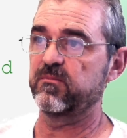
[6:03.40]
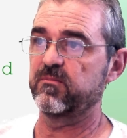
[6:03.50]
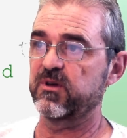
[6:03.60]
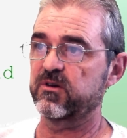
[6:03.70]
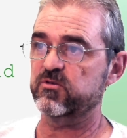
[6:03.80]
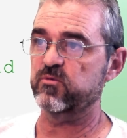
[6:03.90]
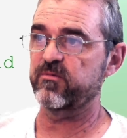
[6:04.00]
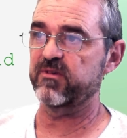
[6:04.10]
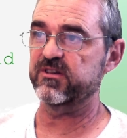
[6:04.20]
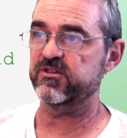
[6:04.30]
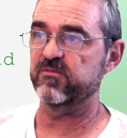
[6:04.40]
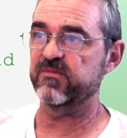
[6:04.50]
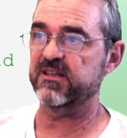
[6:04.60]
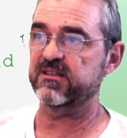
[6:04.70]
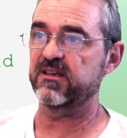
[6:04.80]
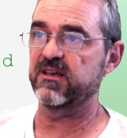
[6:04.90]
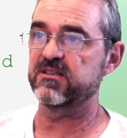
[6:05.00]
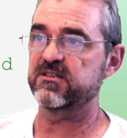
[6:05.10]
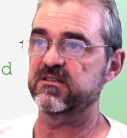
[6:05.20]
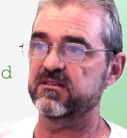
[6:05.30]
because we will assume that
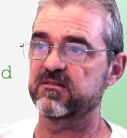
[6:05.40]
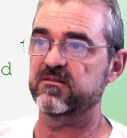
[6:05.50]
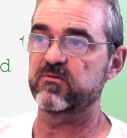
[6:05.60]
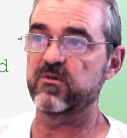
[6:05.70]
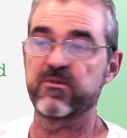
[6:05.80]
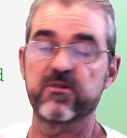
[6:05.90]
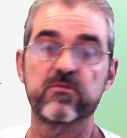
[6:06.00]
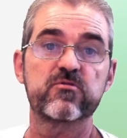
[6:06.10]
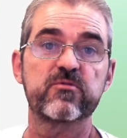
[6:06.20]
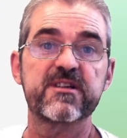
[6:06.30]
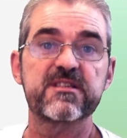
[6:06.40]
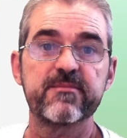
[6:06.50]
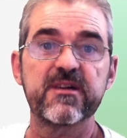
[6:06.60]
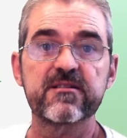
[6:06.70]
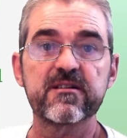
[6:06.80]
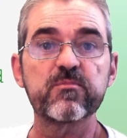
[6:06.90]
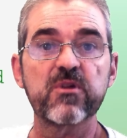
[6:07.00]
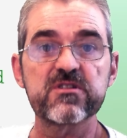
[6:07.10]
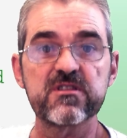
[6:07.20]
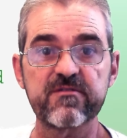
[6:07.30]
H will be also a symmetric
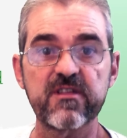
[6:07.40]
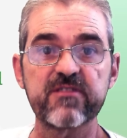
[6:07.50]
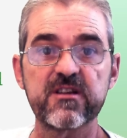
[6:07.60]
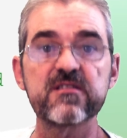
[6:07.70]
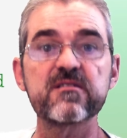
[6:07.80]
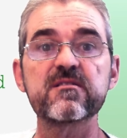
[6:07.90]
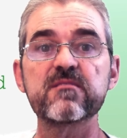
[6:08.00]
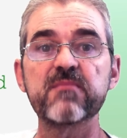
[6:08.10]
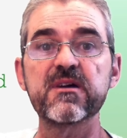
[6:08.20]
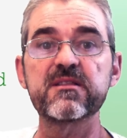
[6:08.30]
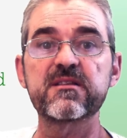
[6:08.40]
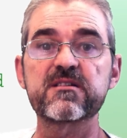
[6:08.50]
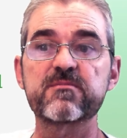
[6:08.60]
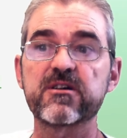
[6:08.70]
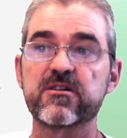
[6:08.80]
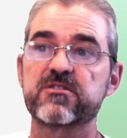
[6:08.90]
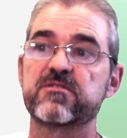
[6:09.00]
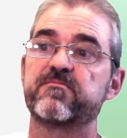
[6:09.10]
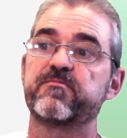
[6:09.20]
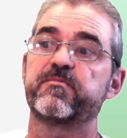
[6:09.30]
positive definite matrix,
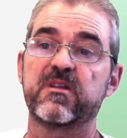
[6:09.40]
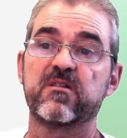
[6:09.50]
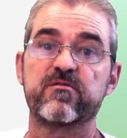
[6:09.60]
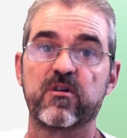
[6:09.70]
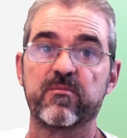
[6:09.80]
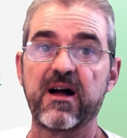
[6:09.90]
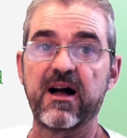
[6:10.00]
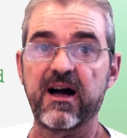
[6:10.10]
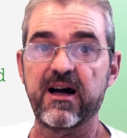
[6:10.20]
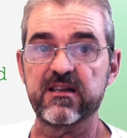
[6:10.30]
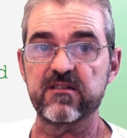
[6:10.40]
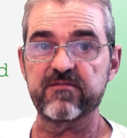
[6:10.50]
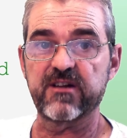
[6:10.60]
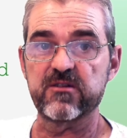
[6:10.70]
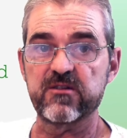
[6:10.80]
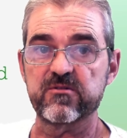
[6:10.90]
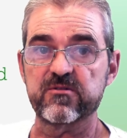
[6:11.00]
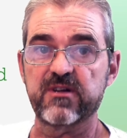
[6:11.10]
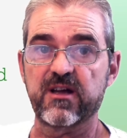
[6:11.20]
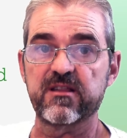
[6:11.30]
because from eigenvalue
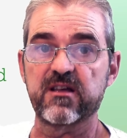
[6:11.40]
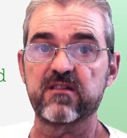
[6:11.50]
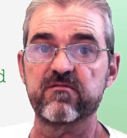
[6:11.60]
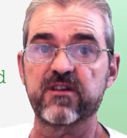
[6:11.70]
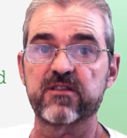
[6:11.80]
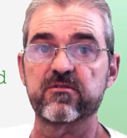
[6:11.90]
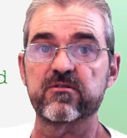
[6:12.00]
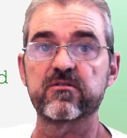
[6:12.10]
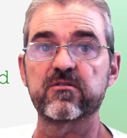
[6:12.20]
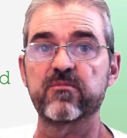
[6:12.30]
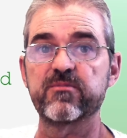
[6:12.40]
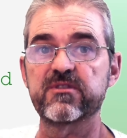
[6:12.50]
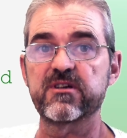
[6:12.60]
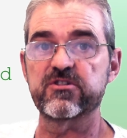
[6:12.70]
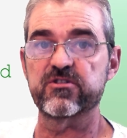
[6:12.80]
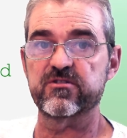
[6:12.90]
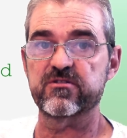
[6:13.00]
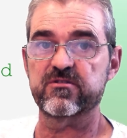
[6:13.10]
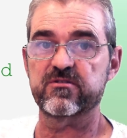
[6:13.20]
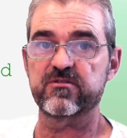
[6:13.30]
and eigenvector
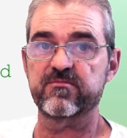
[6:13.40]
computations